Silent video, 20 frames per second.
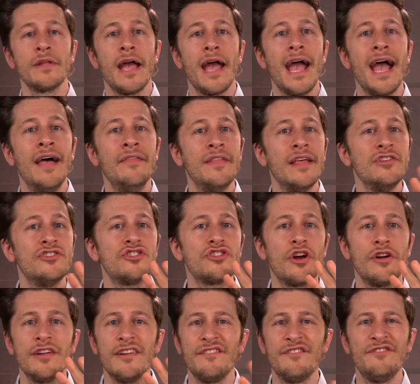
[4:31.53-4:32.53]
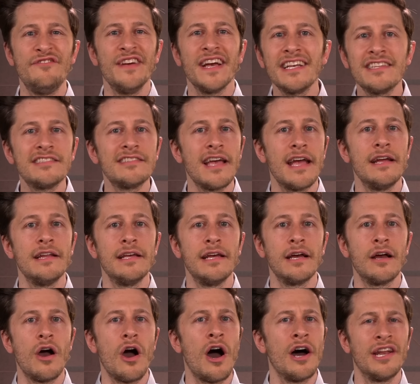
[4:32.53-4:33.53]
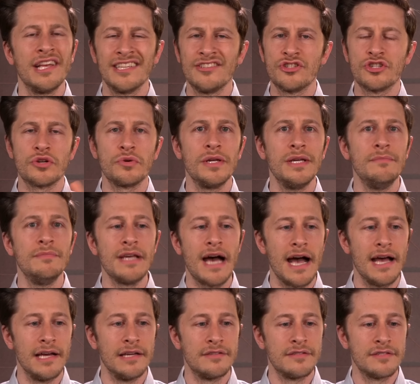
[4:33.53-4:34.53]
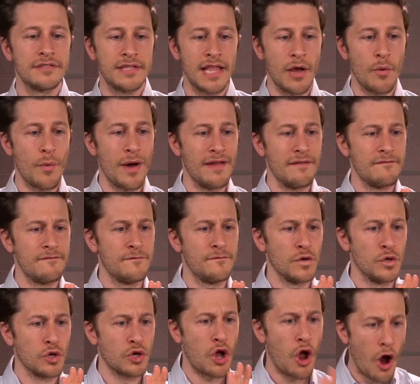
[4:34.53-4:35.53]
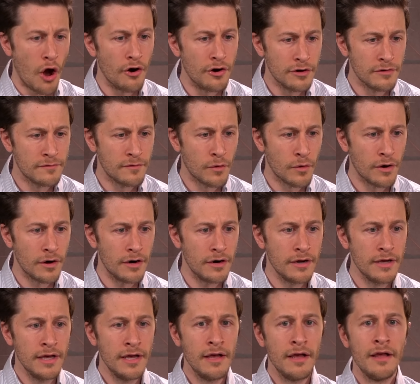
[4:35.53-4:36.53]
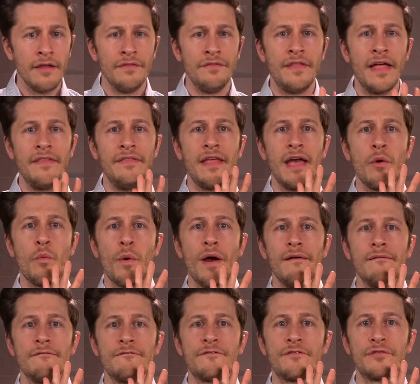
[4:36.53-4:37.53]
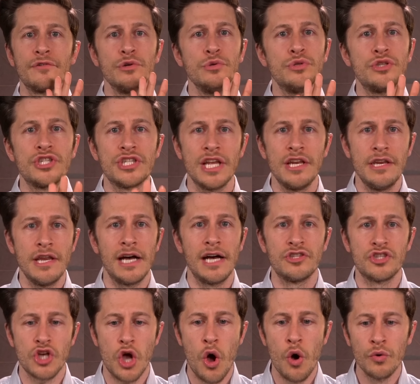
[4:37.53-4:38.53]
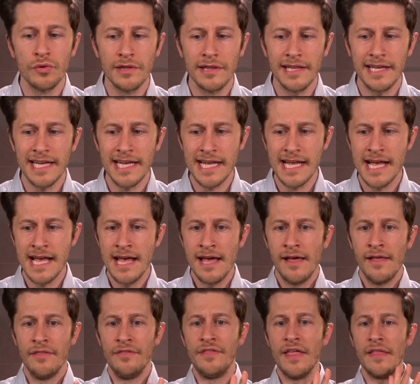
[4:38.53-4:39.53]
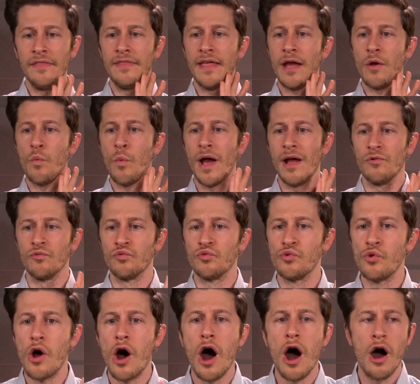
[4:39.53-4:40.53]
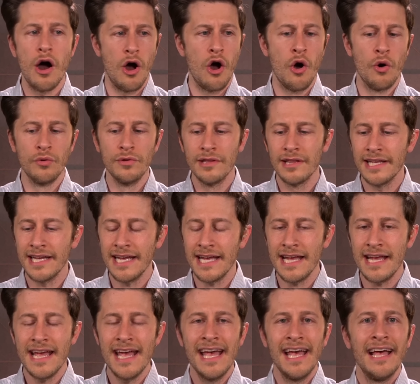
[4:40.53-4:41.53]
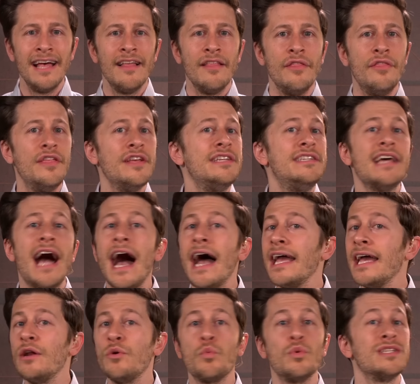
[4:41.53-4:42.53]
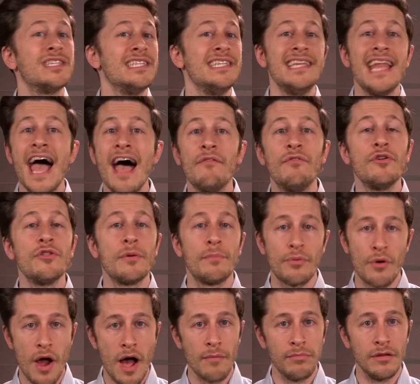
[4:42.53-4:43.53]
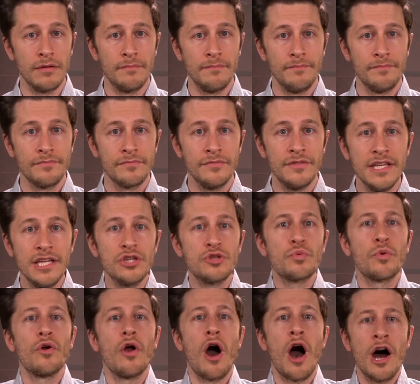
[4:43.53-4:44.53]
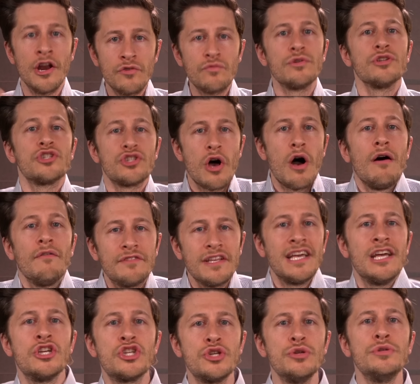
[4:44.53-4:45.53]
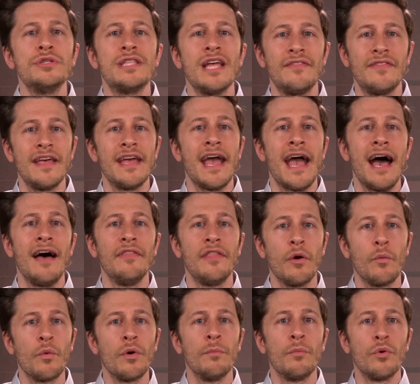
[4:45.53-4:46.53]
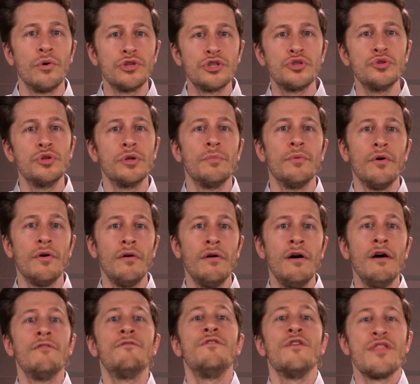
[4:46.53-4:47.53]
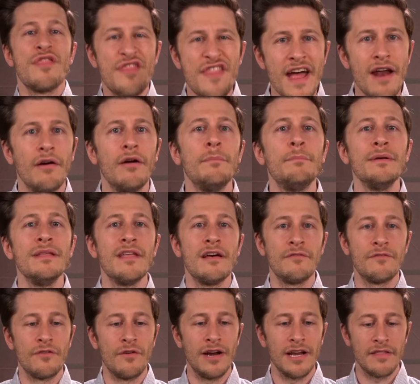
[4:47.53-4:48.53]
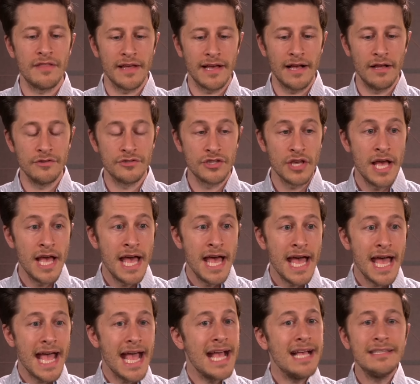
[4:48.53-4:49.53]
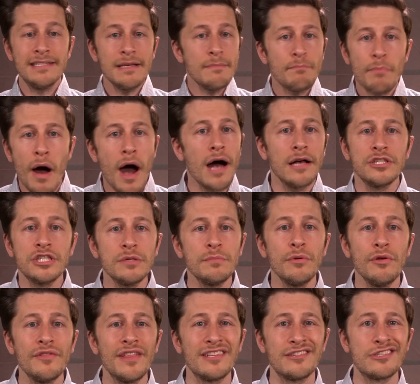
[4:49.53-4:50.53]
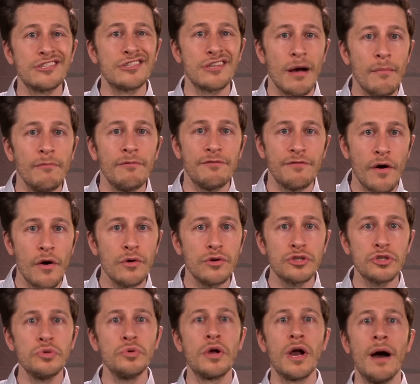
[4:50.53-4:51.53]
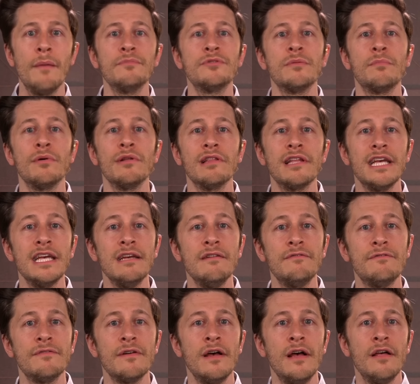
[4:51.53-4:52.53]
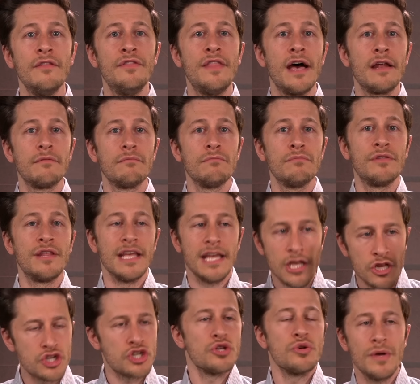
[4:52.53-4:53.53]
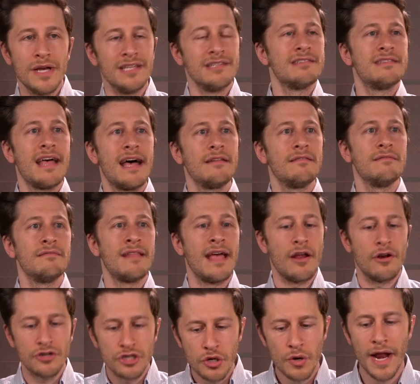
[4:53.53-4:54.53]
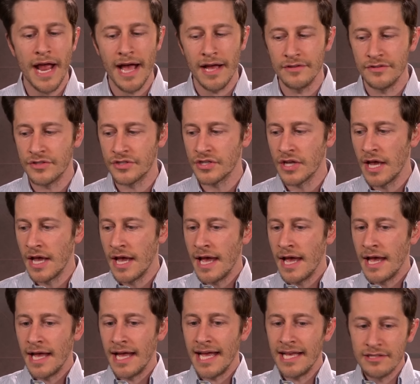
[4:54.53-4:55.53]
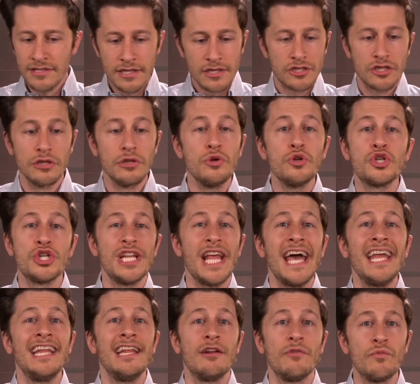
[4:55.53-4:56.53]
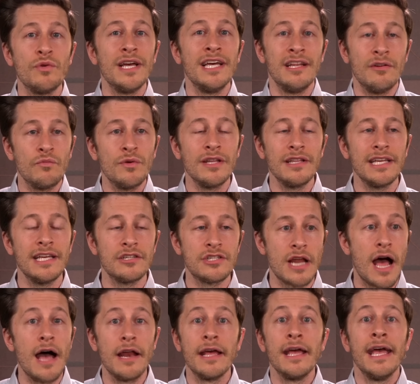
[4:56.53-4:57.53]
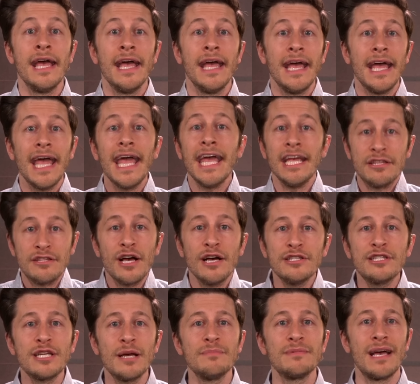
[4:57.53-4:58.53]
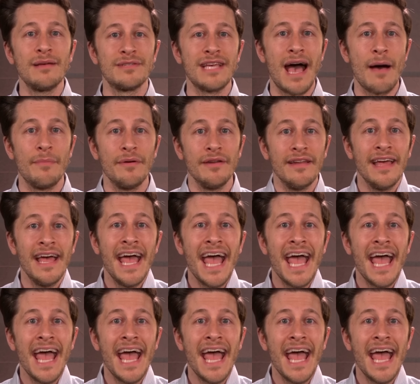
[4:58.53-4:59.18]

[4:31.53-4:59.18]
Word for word: And they started fixating on extreme diets. They went full carnivore, then they went fruits and nuts only, then they went raw only. The diet was never the problem. These were unresolved issues that they had that were more suitable for therapy than for anything else. Is it possible that some folks who come to believe that the issue is that they are trans is the solution and it, it really is not? It does sometimes happen.